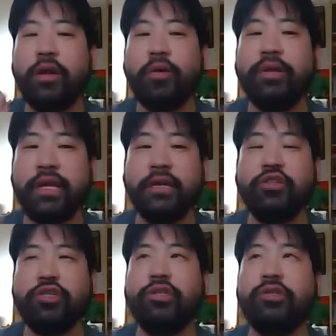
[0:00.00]
We don't
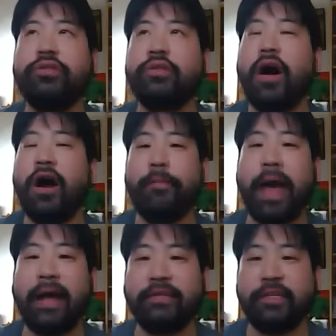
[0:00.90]
need you to
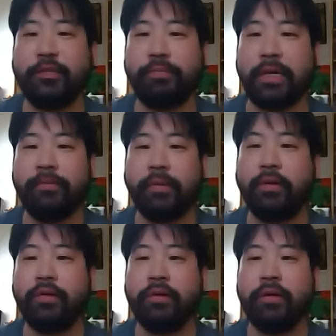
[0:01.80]
talk back to these
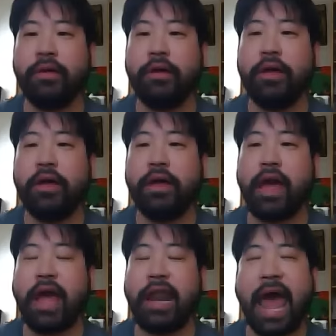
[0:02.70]
people
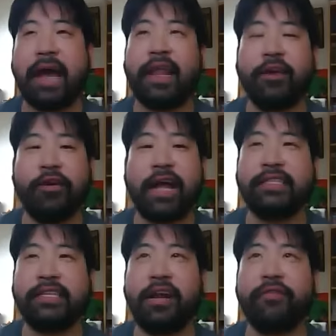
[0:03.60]
and act like you're not
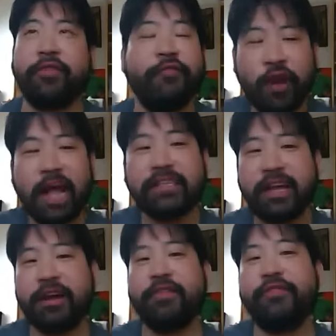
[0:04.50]
scared of. If you're not
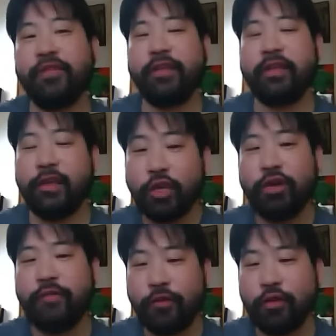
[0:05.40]
scared of
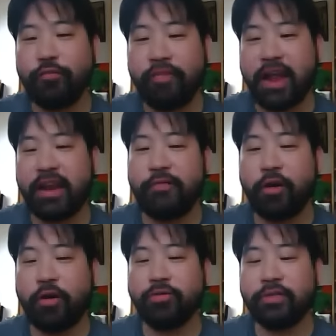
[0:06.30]
if you, Brandy
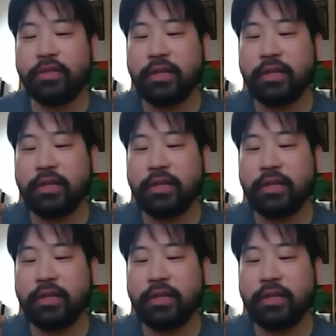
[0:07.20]
Rhodes,